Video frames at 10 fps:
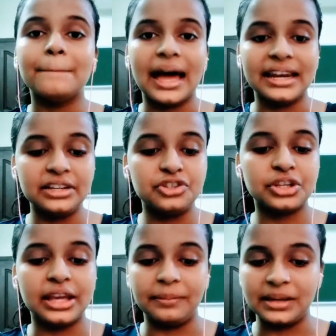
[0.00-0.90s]

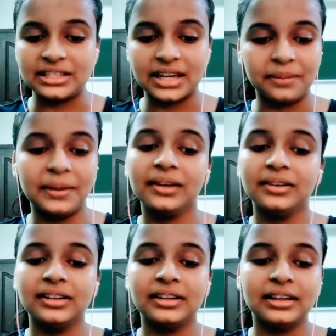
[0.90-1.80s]
Manage gaming
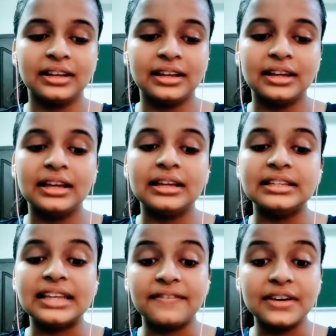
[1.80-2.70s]
timing.
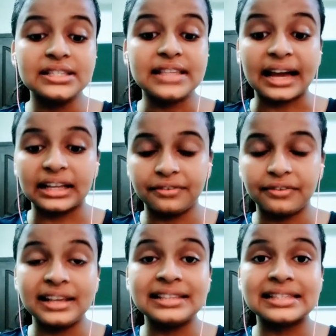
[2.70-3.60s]
Never
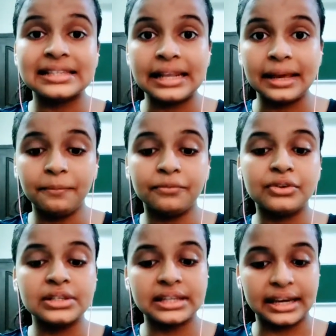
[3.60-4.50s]
sacrifice sleep
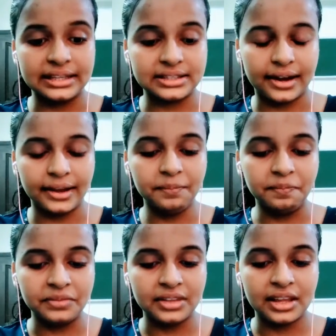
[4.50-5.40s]
for screen
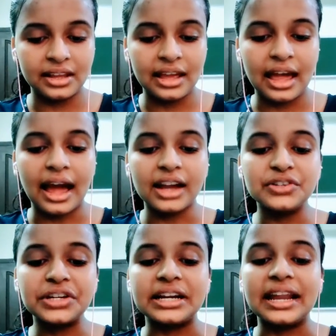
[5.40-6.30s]
time.
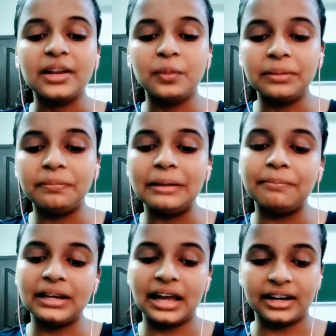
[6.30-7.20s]
And to connect with
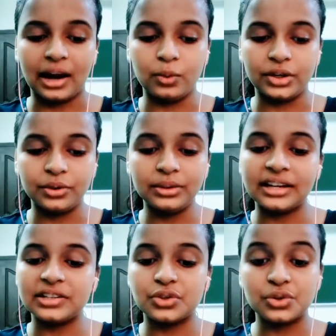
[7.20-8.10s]
people around you,
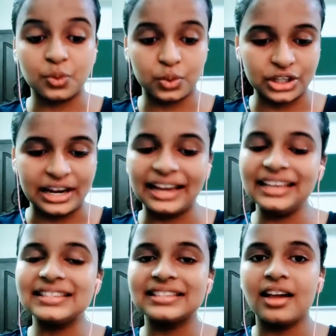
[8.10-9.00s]
that is to
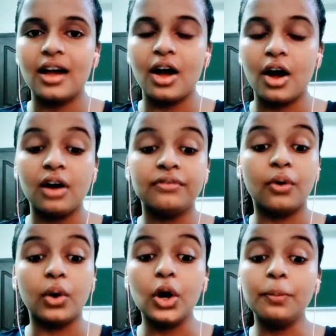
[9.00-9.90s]
socialize.
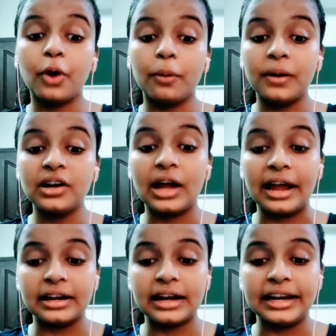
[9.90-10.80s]
Follow proper
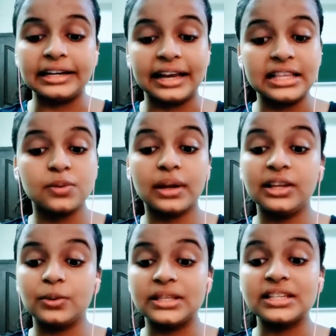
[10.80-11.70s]
guidelines while
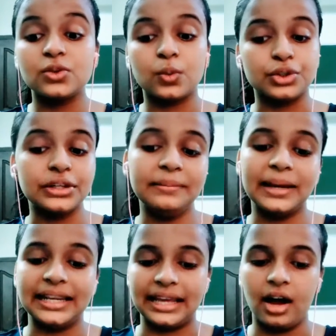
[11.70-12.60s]
using social
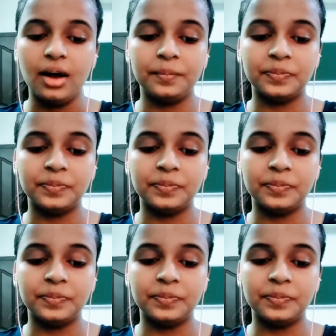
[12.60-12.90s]
media.